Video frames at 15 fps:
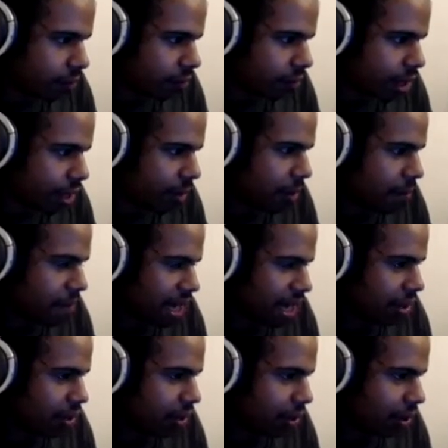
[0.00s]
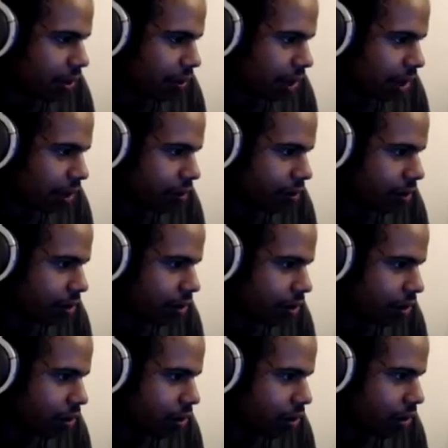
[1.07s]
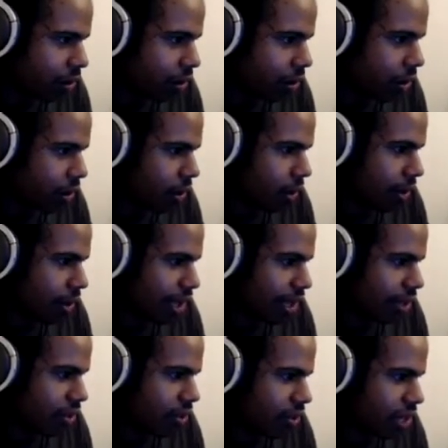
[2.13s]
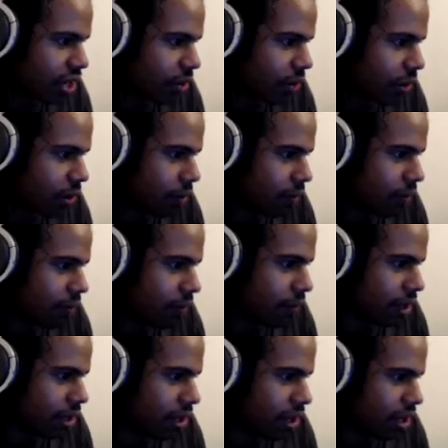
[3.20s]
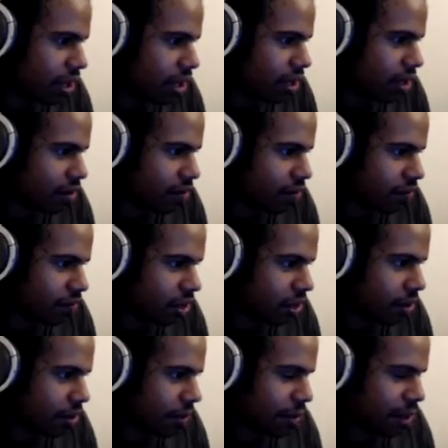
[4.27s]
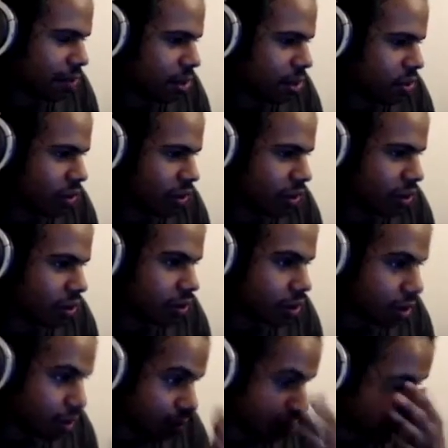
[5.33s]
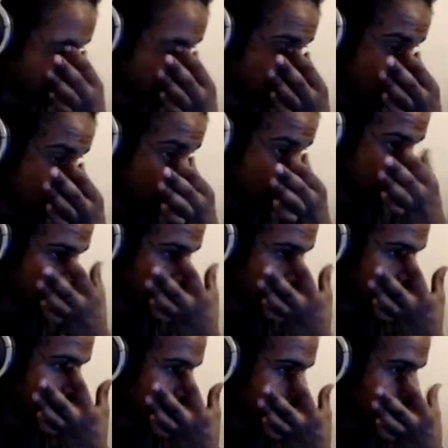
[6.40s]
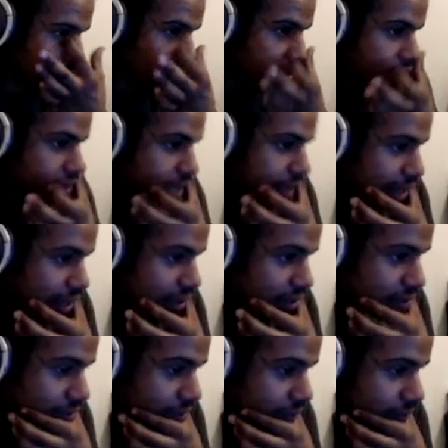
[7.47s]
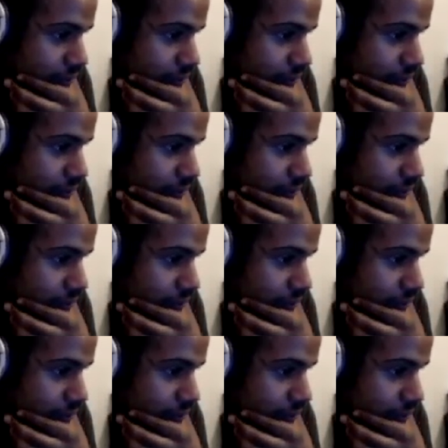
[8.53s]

How do I make it hard? Okay. Hard, and then there's hero. No, it won't let me do hero. Alright. Gwen's task.